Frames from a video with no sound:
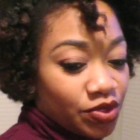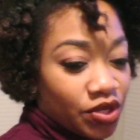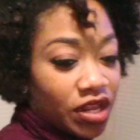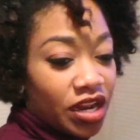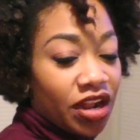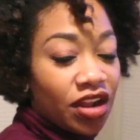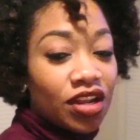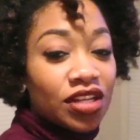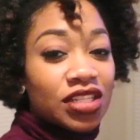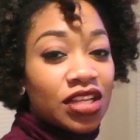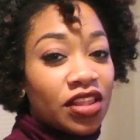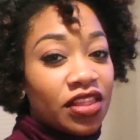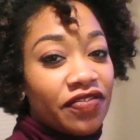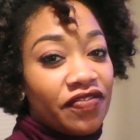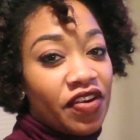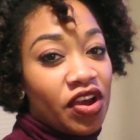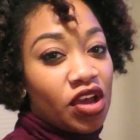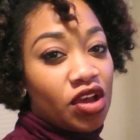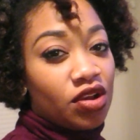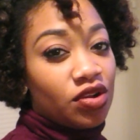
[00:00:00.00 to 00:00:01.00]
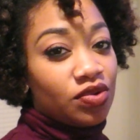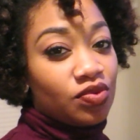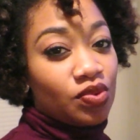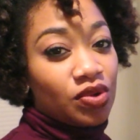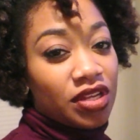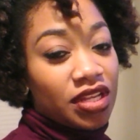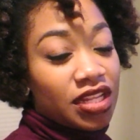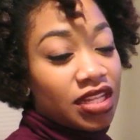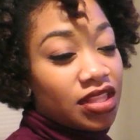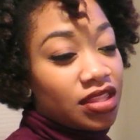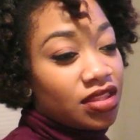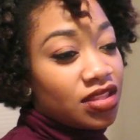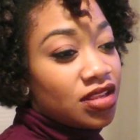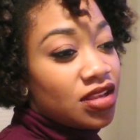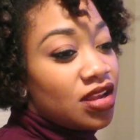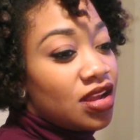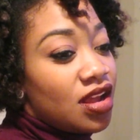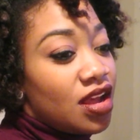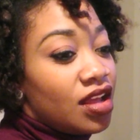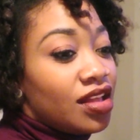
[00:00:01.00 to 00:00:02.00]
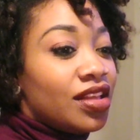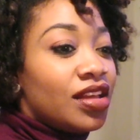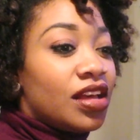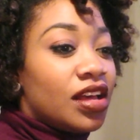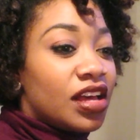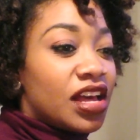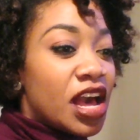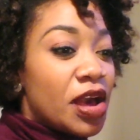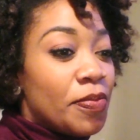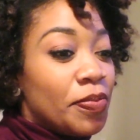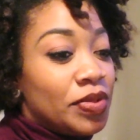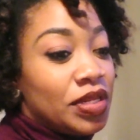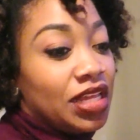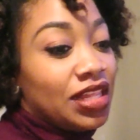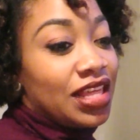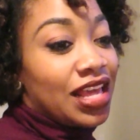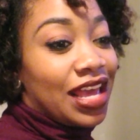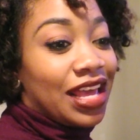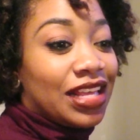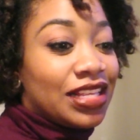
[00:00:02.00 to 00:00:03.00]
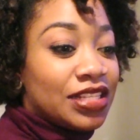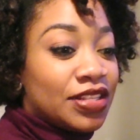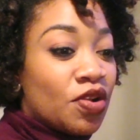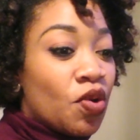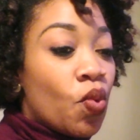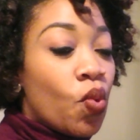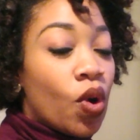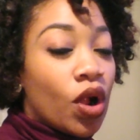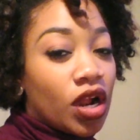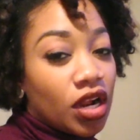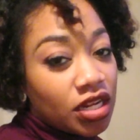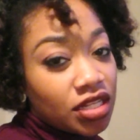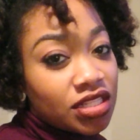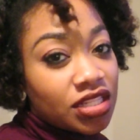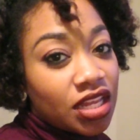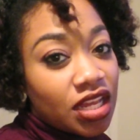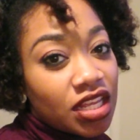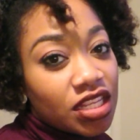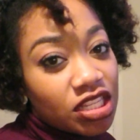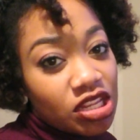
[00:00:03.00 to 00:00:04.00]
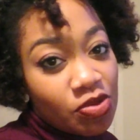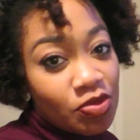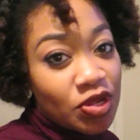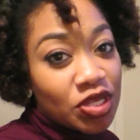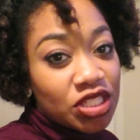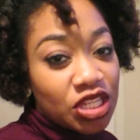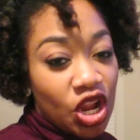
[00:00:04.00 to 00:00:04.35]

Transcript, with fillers: Panera's on the phone with a company that has the worst customer